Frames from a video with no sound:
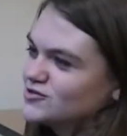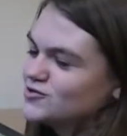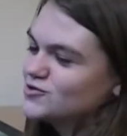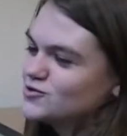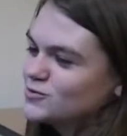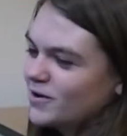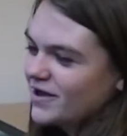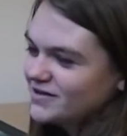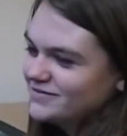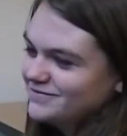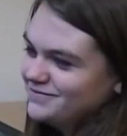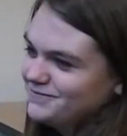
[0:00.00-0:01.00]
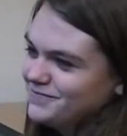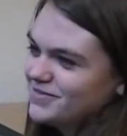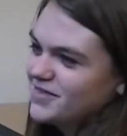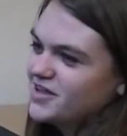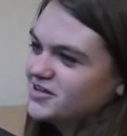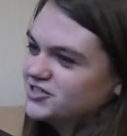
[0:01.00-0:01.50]
to sweat,
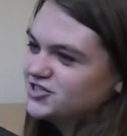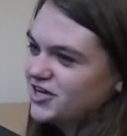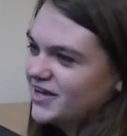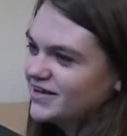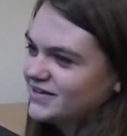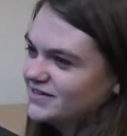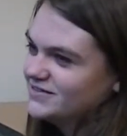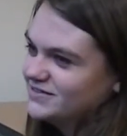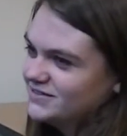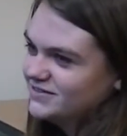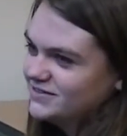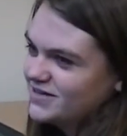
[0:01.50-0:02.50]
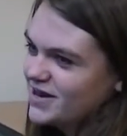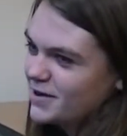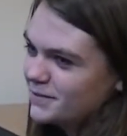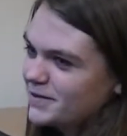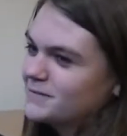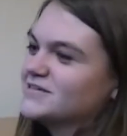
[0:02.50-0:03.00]
I shake, and I
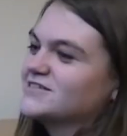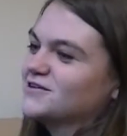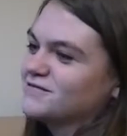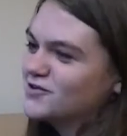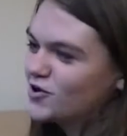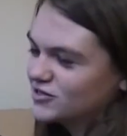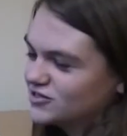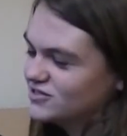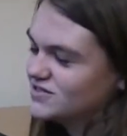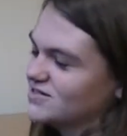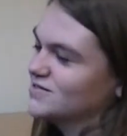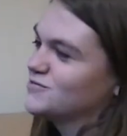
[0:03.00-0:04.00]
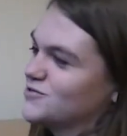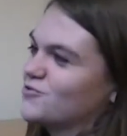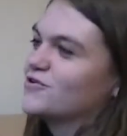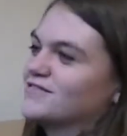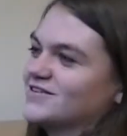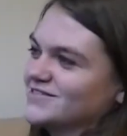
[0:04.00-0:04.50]
make myself nauseous because I'm so
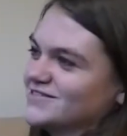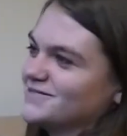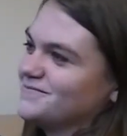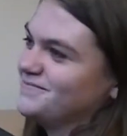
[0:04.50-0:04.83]
nervous.